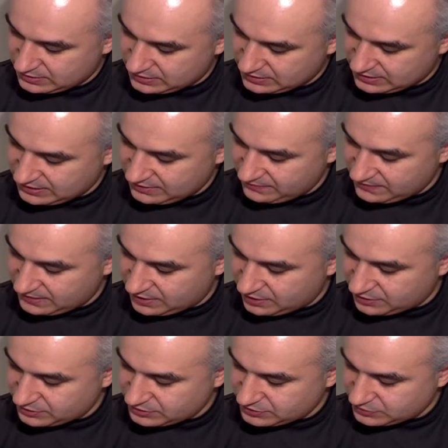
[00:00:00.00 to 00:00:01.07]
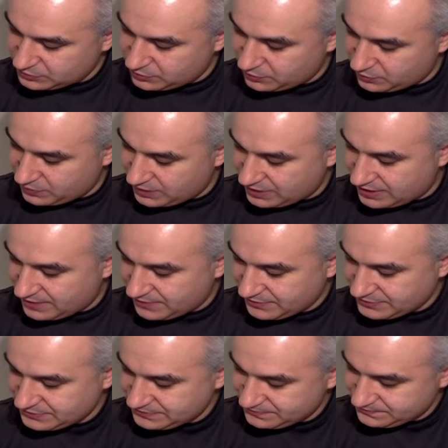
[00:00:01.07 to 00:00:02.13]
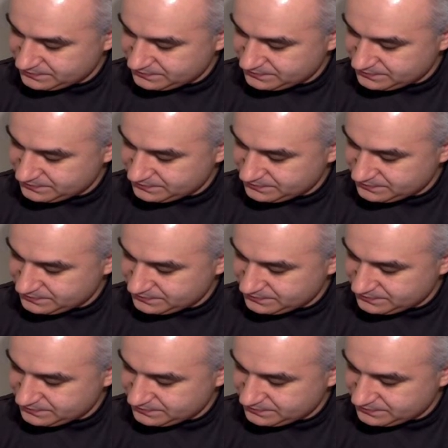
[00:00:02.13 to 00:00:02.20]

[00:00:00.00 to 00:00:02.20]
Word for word: T belongs to the real numbers.